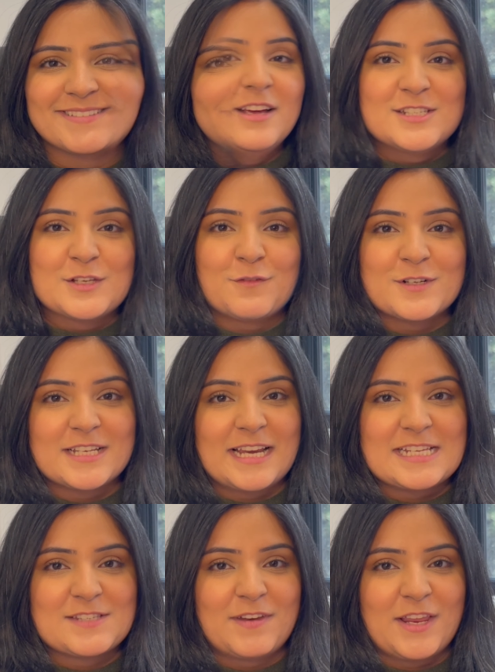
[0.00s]
So for
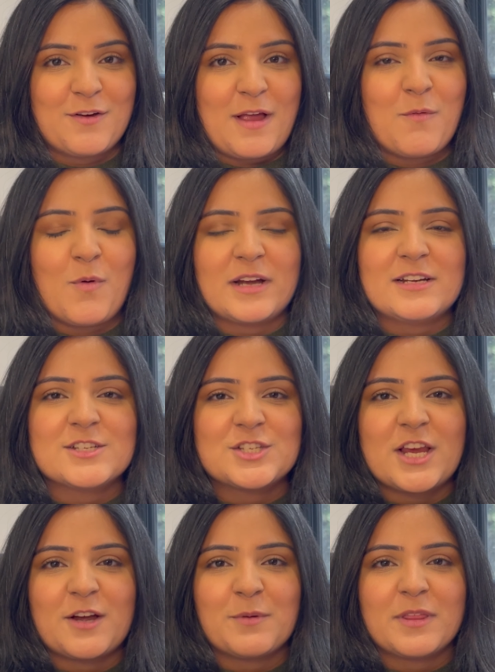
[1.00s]
today's video, I wanted to
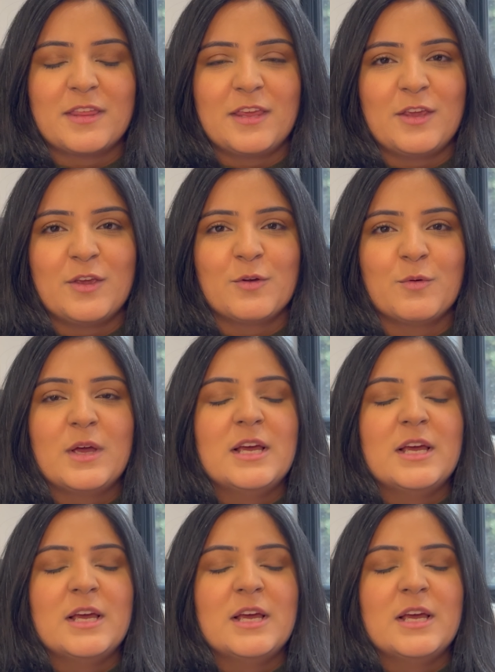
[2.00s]
share with you